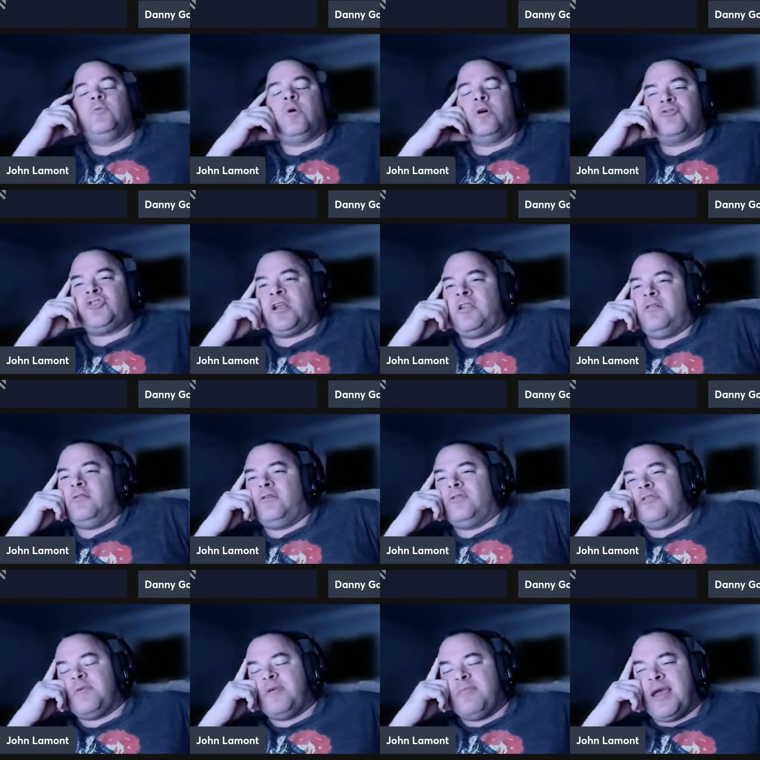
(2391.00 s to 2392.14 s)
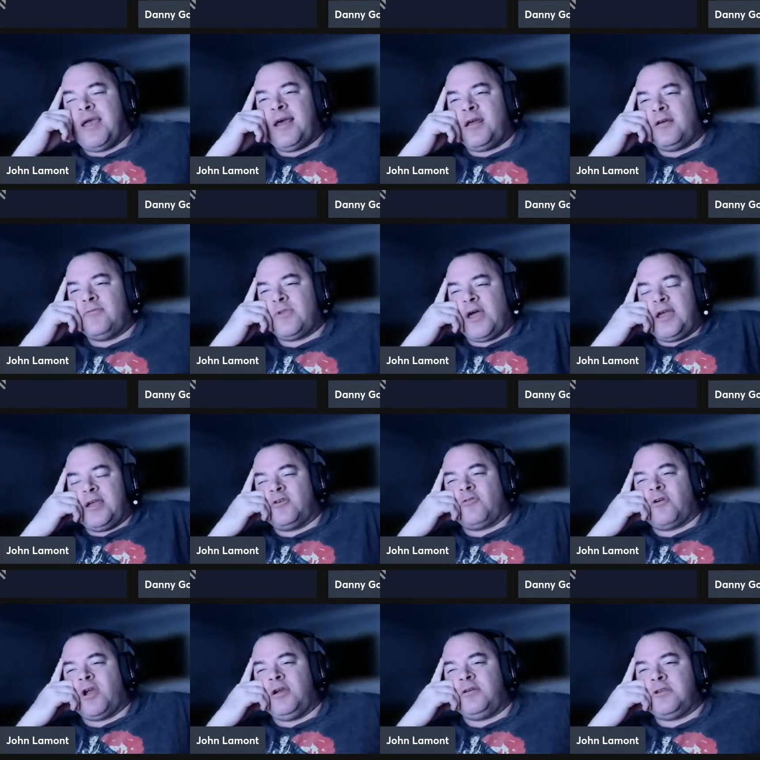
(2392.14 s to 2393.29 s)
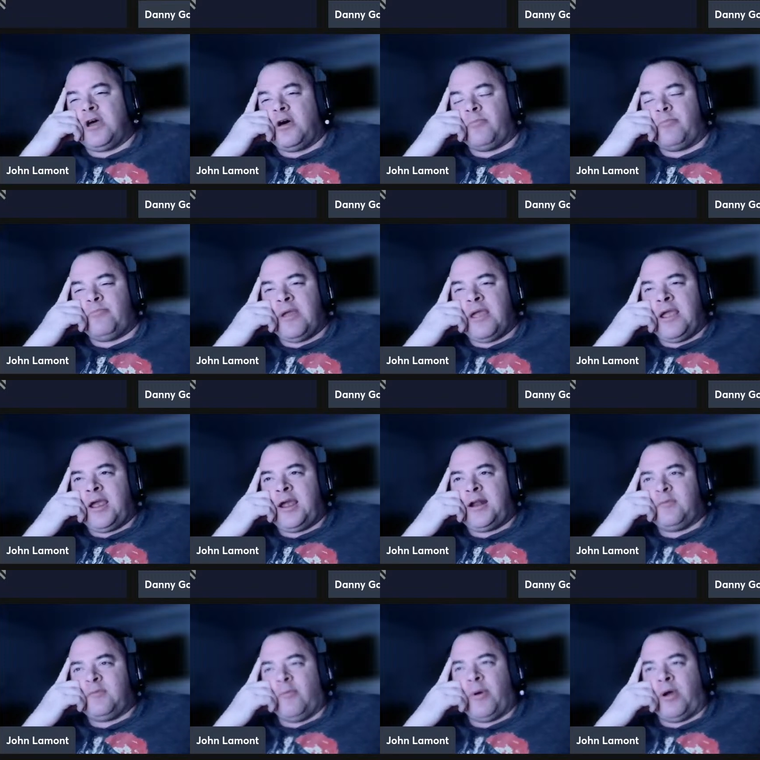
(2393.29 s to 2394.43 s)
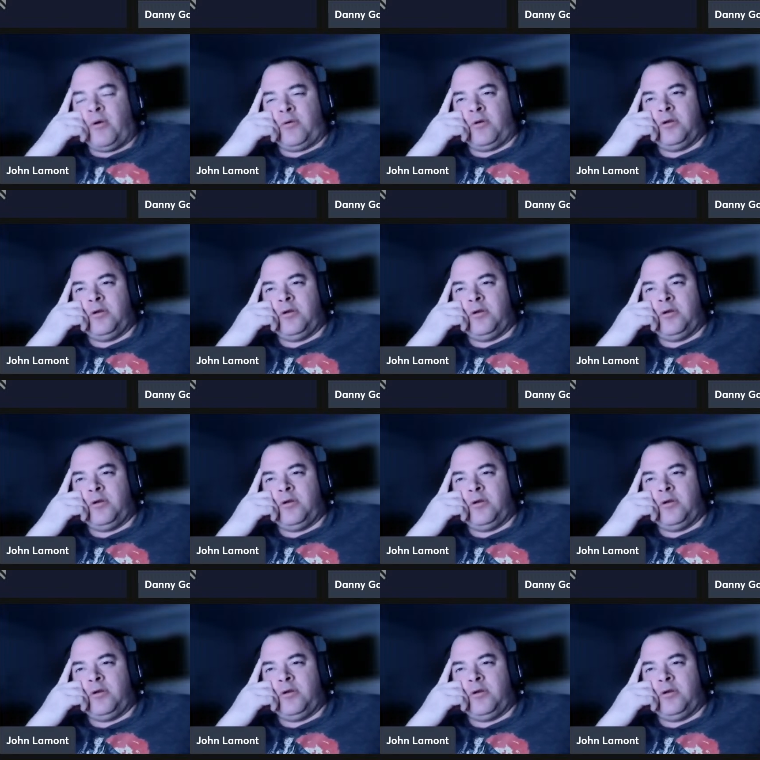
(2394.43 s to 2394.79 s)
Well, Jello used to be made out of like ground up animal bone.